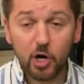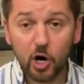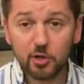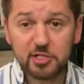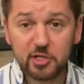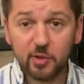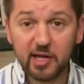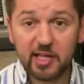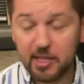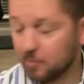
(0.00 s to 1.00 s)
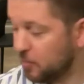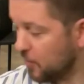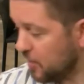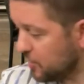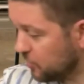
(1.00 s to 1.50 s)
Also, I keep my
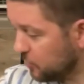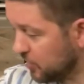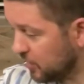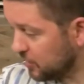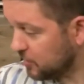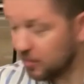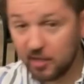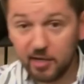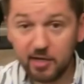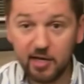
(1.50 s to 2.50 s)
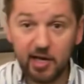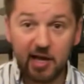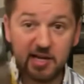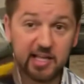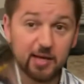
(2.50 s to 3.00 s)
radio in
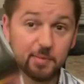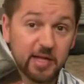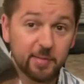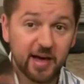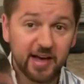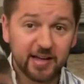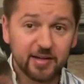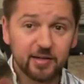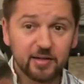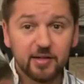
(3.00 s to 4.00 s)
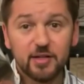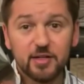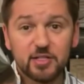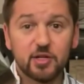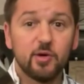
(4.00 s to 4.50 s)
an EMP bag.
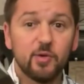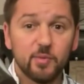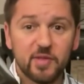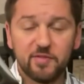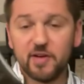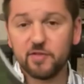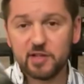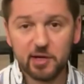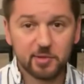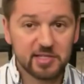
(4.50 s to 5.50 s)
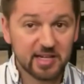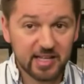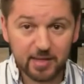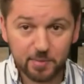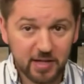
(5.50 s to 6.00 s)
So if ever there was an
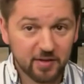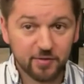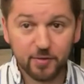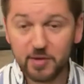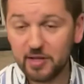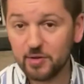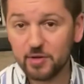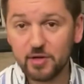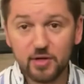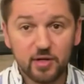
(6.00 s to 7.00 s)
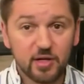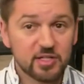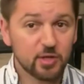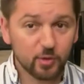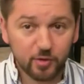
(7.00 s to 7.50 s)
EMP from either a
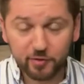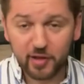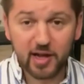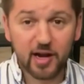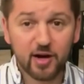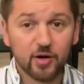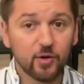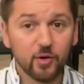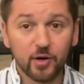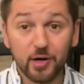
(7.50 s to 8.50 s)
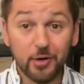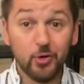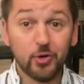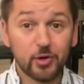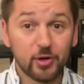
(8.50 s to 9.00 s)
solar flare or a
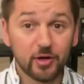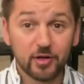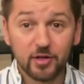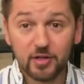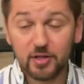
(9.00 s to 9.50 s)
nuclear